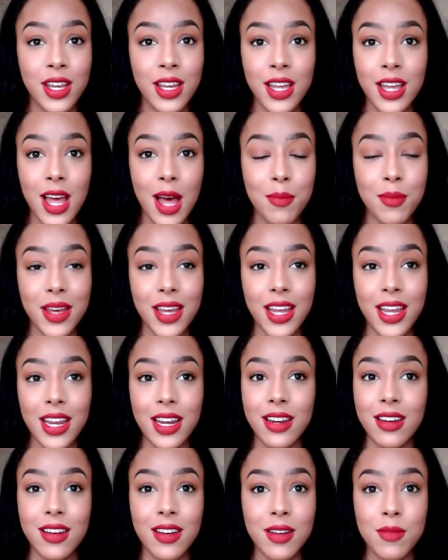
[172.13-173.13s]
I mean,
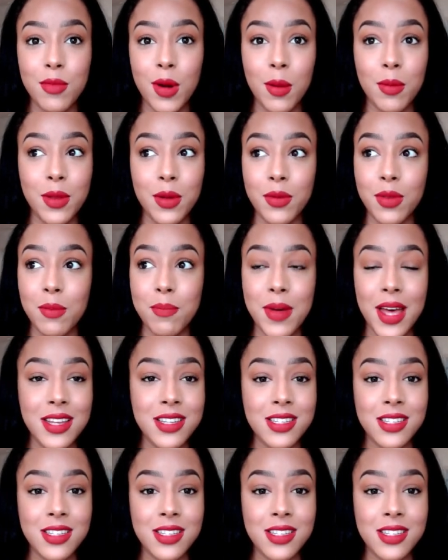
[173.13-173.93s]
probably the best